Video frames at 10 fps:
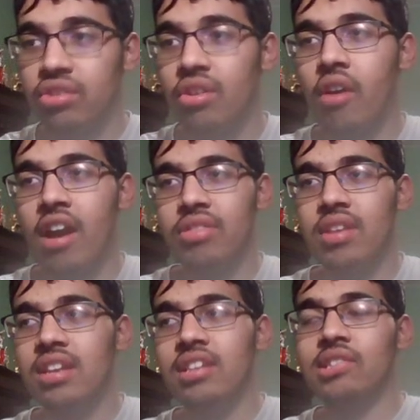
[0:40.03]
You know, I
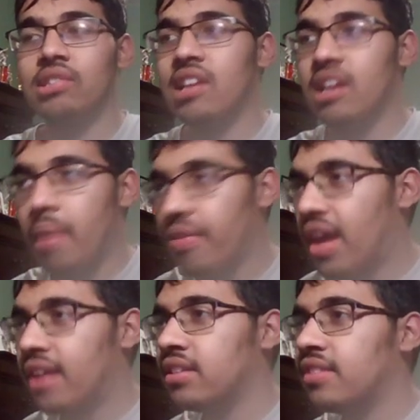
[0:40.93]
think he's thinking about
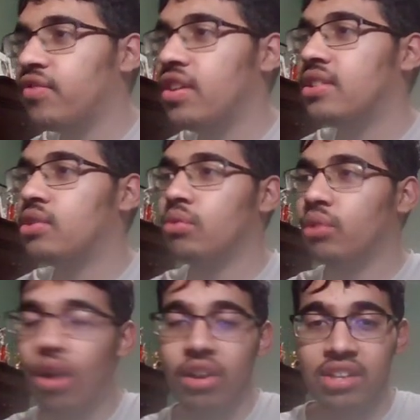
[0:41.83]
that defeat too
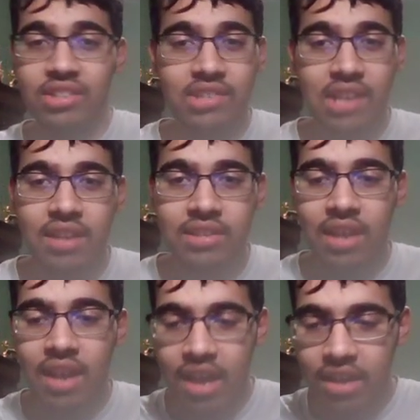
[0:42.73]
long in his
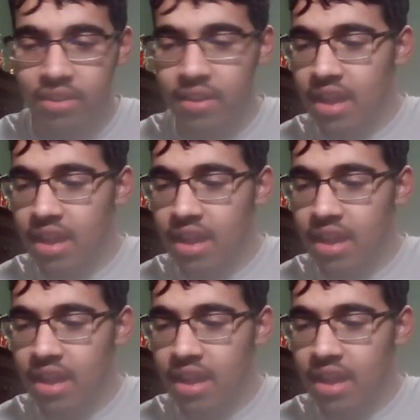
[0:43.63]
head.